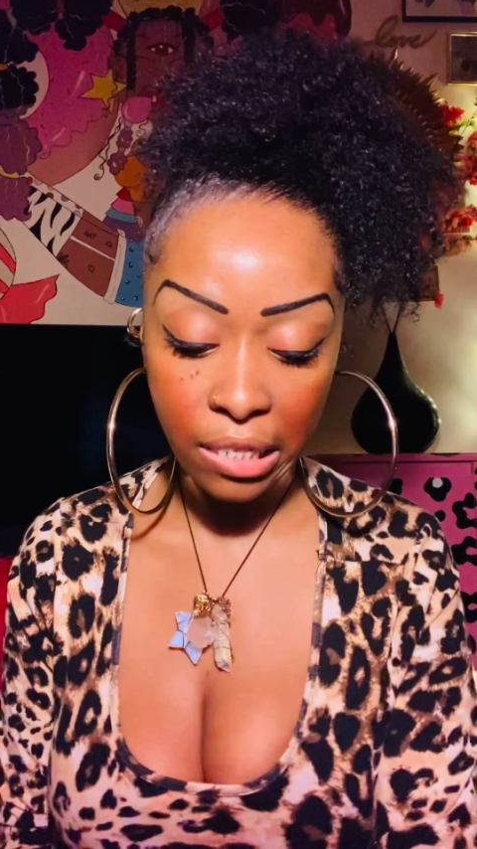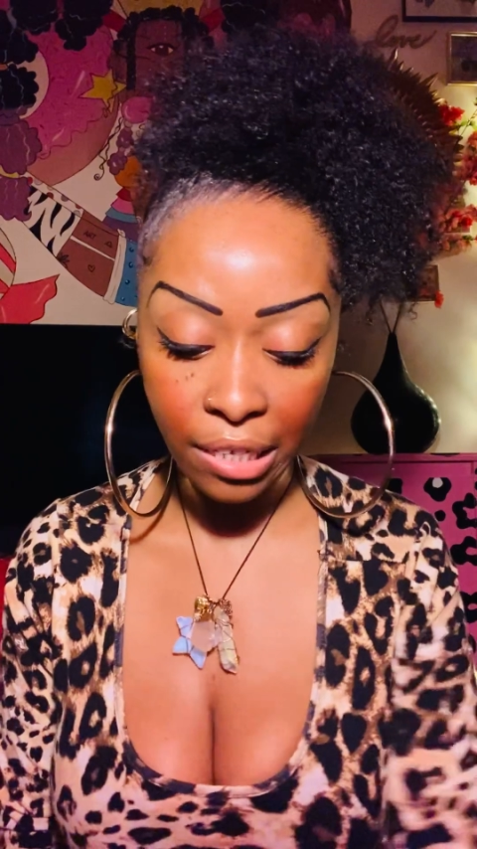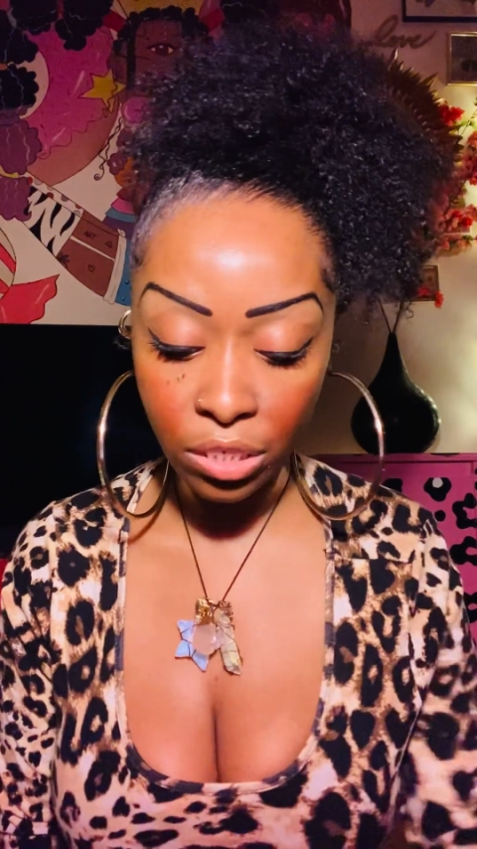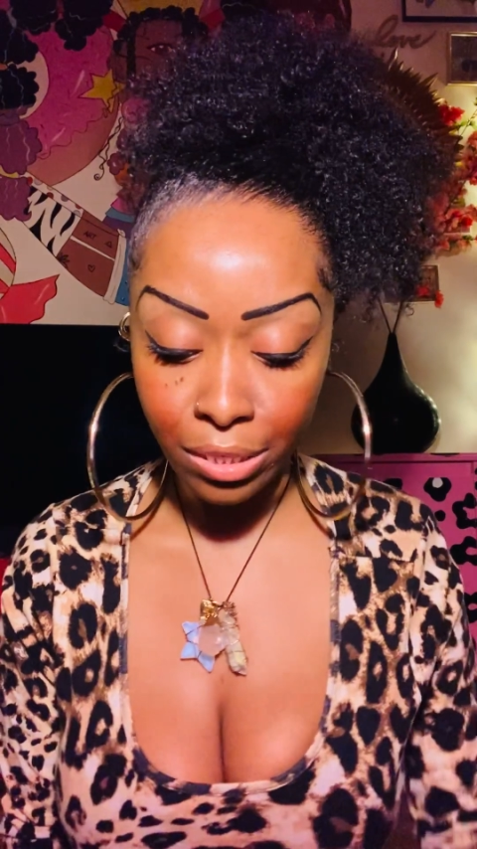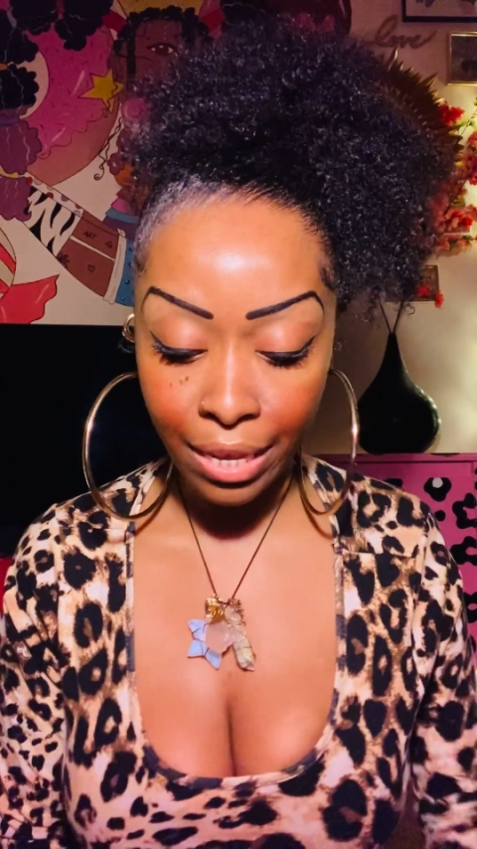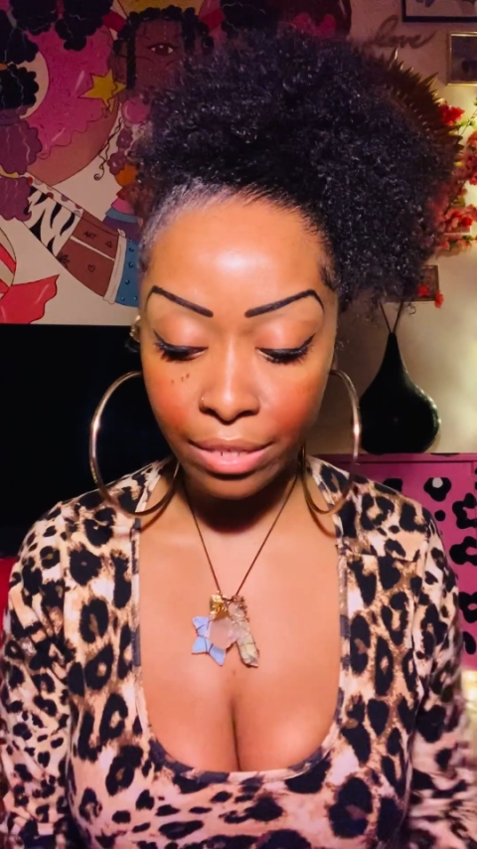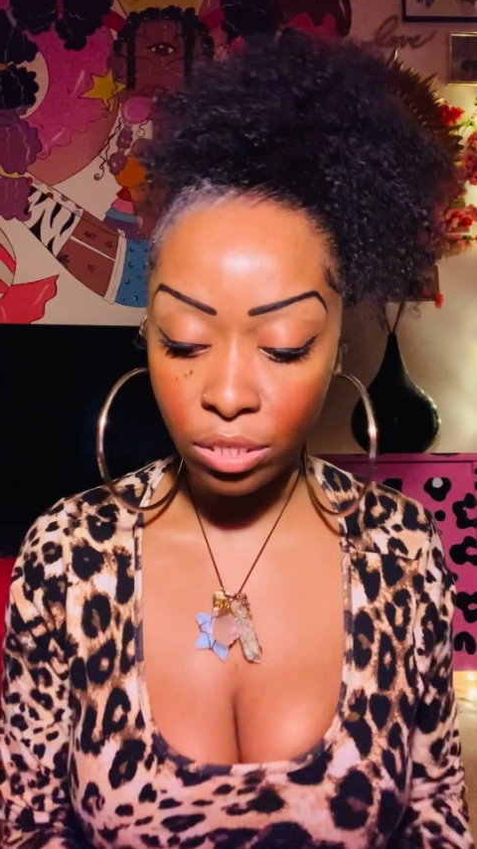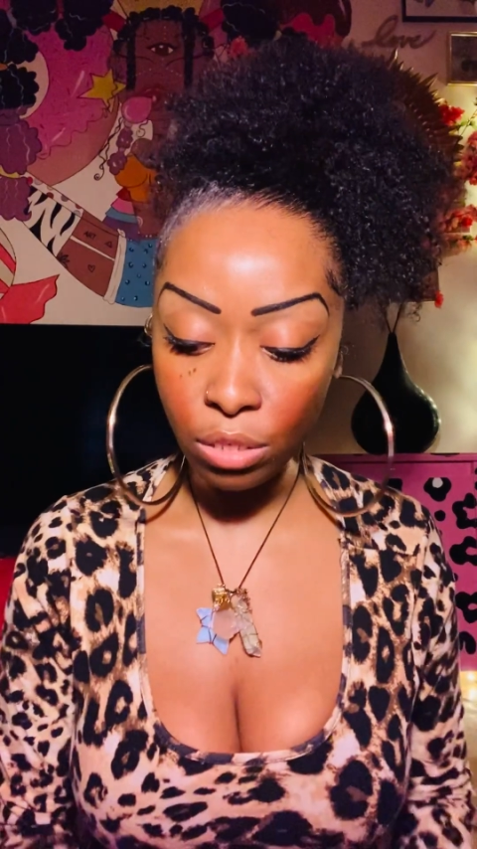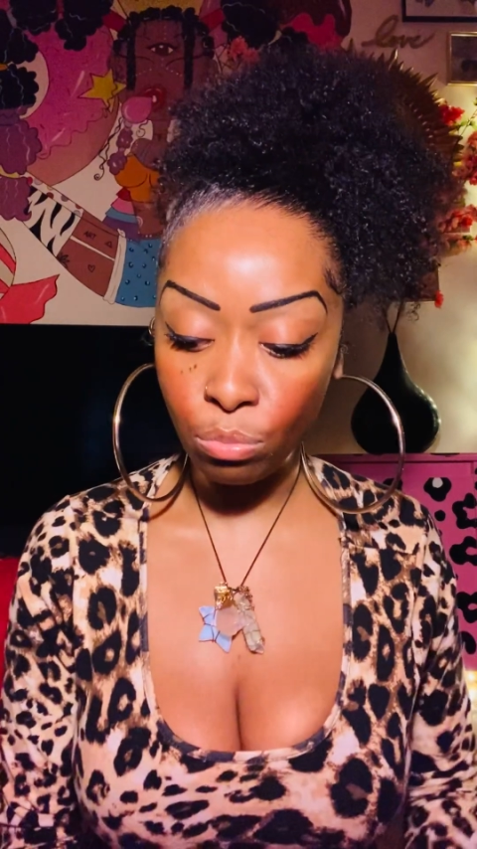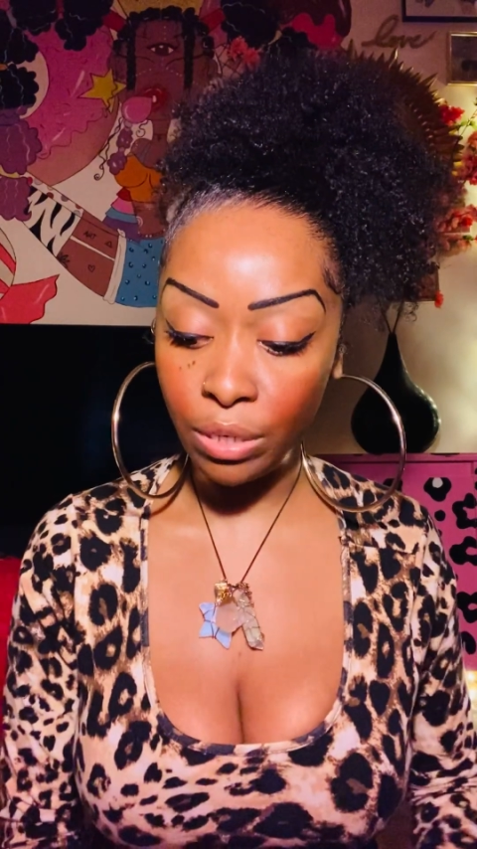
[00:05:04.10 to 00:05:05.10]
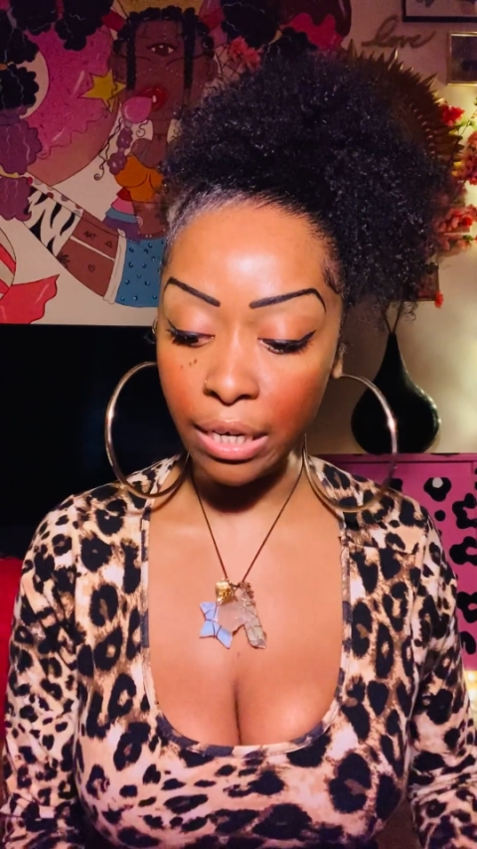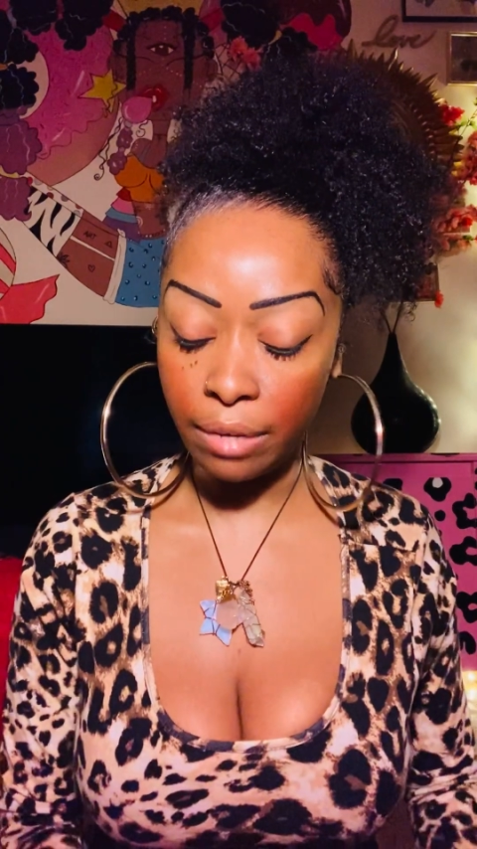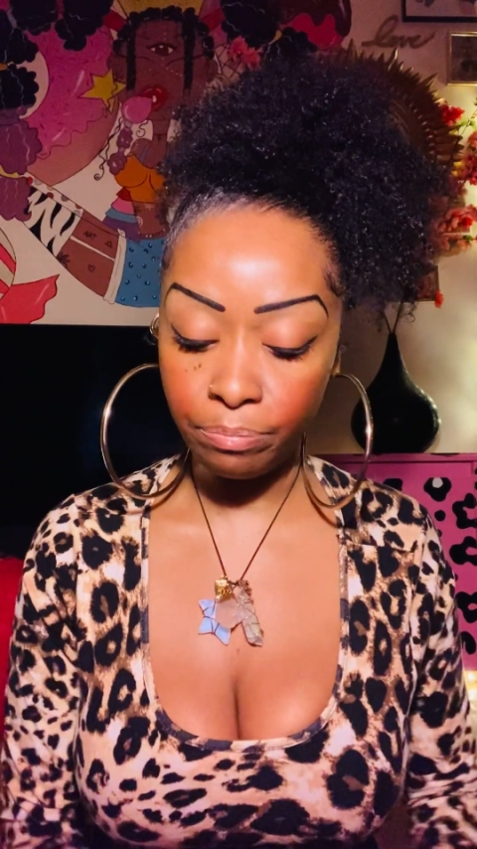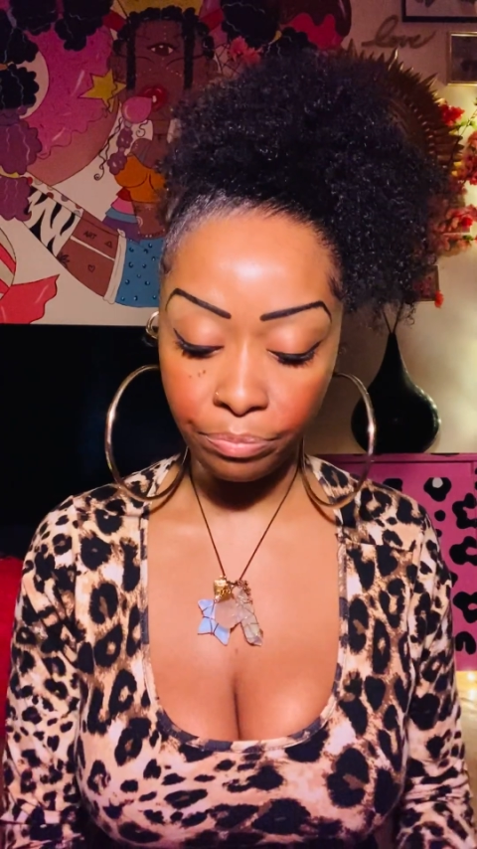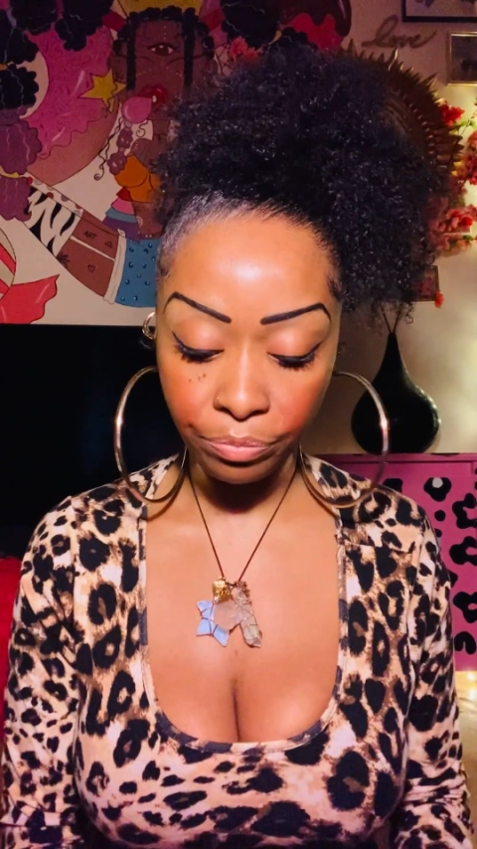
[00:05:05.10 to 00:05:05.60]
let's just get into the
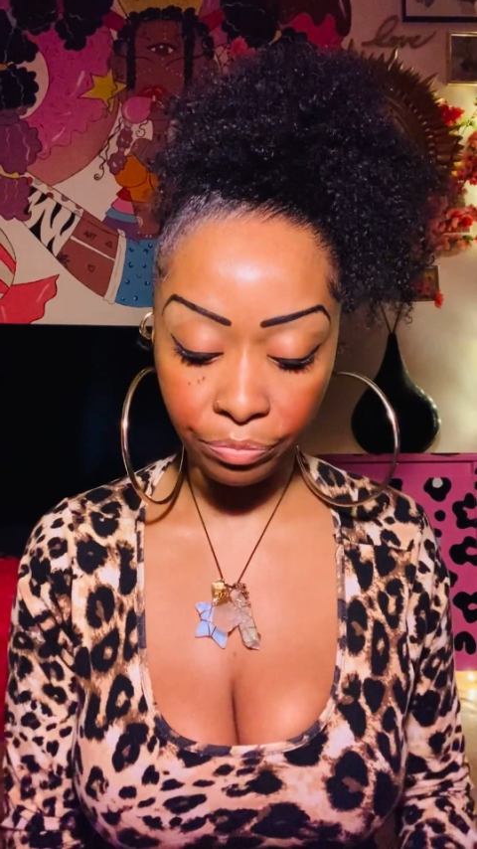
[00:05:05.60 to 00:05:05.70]
reading.